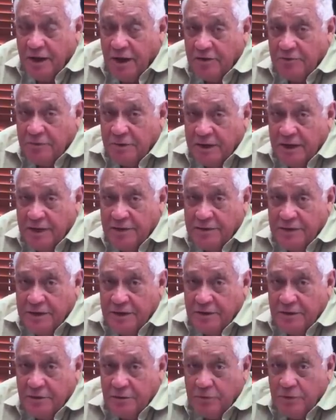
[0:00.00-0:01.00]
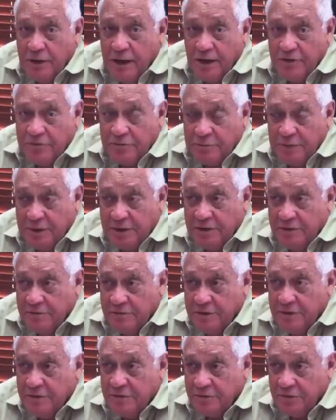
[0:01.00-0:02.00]
That's what I think the whole aspect of
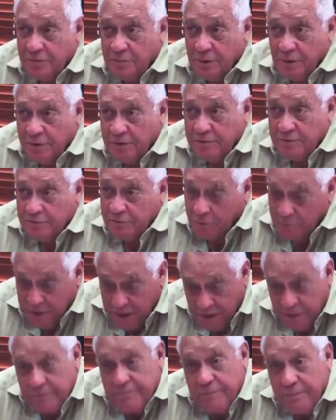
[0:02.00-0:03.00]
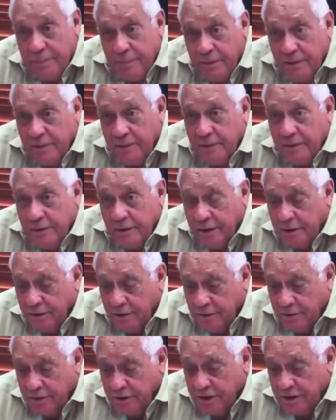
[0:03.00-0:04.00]
it is about, for me, and
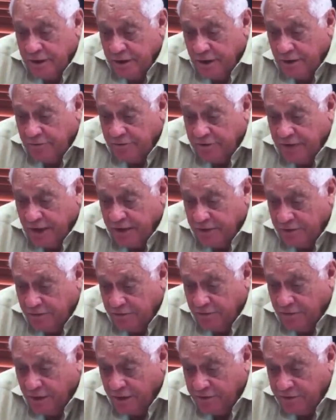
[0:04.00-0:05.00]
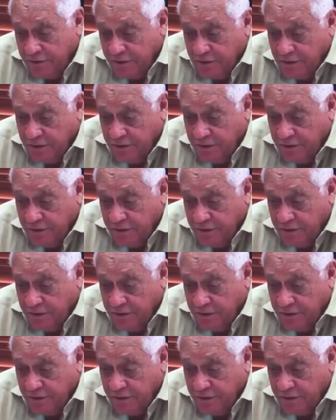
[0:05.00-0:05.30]
a great deal of satisfaction.